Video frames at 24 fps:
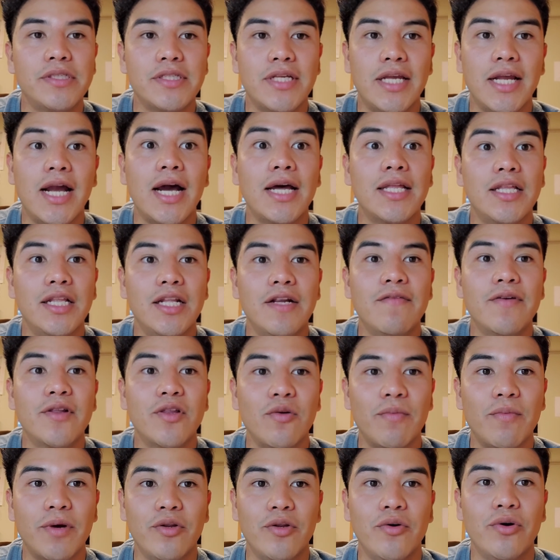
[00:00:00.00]
it got delivered to
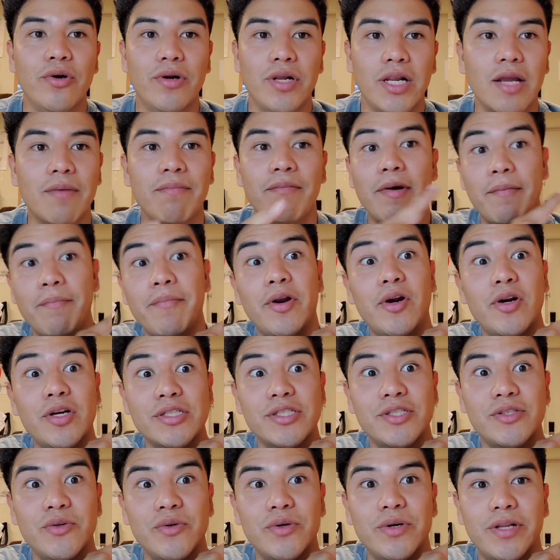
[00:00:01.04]
my door, like my
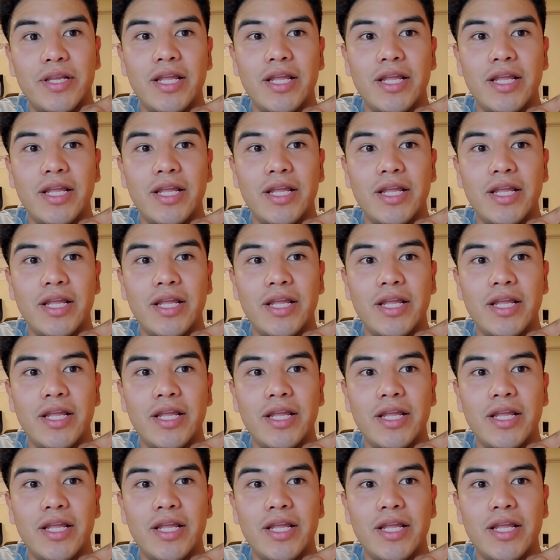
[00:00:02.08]
barracks door.